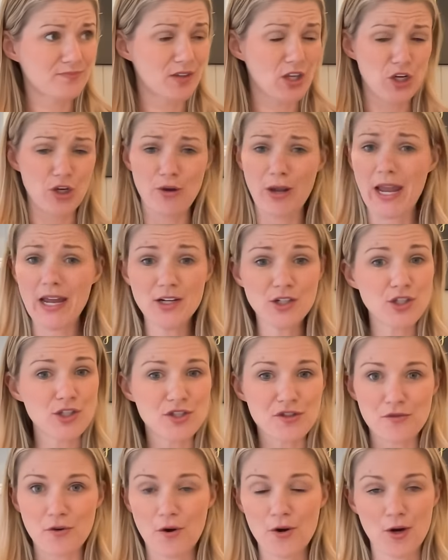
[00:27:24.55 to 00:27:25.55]
You can't
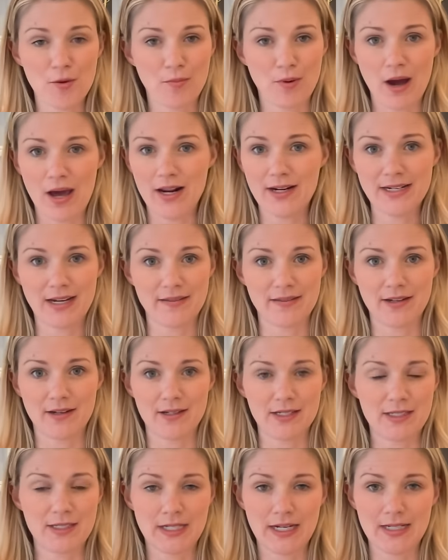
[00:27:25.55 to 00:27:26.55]
just throw your product out there
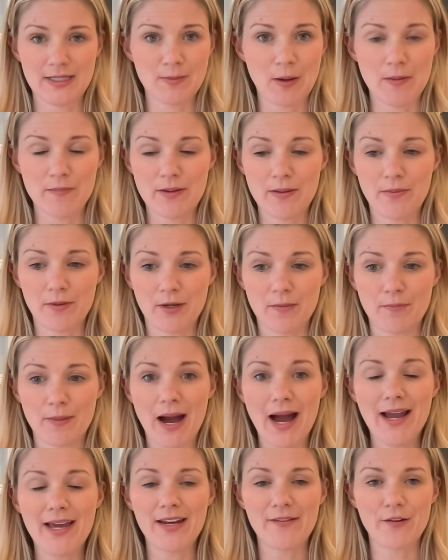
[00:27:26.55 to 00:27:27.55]
and expect people to
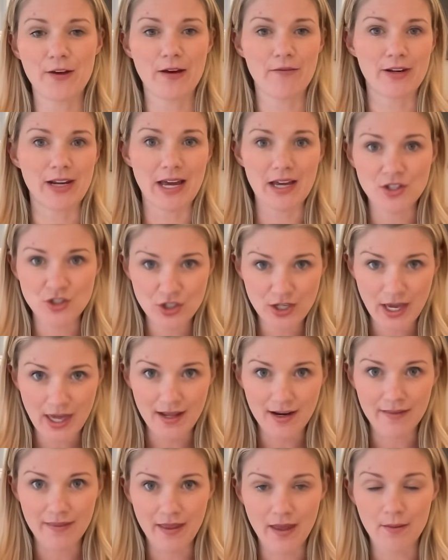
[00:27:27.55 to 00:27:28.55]
buy it if you haven't
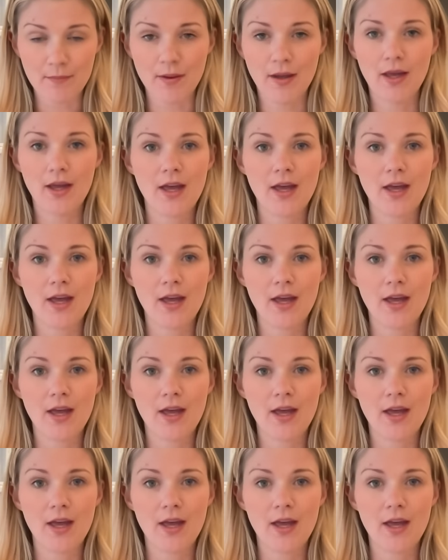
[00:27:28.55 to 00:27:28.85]
educated them